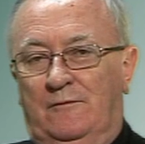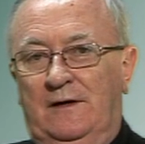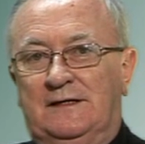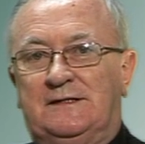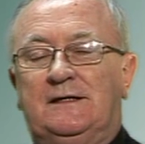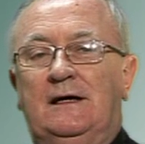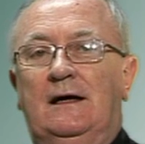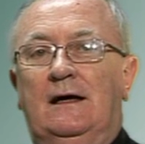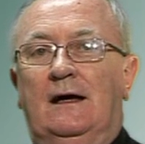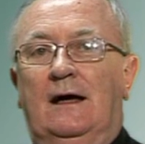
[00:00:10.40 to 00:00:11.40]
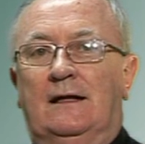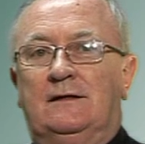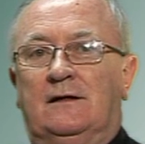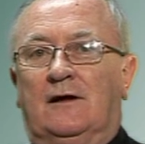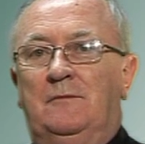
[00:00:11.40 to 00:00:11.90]
feast, and
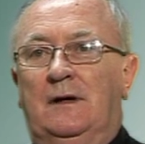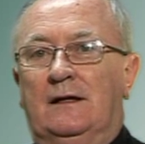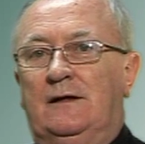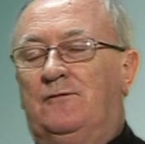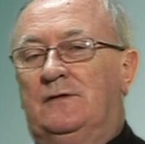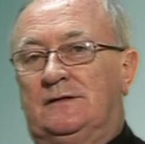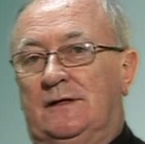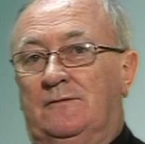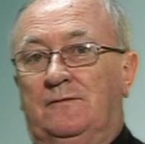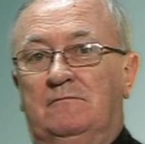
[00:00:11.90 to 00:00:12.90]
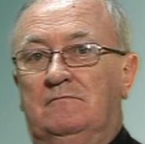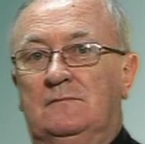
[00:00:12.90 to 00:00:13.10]
there can be a difference of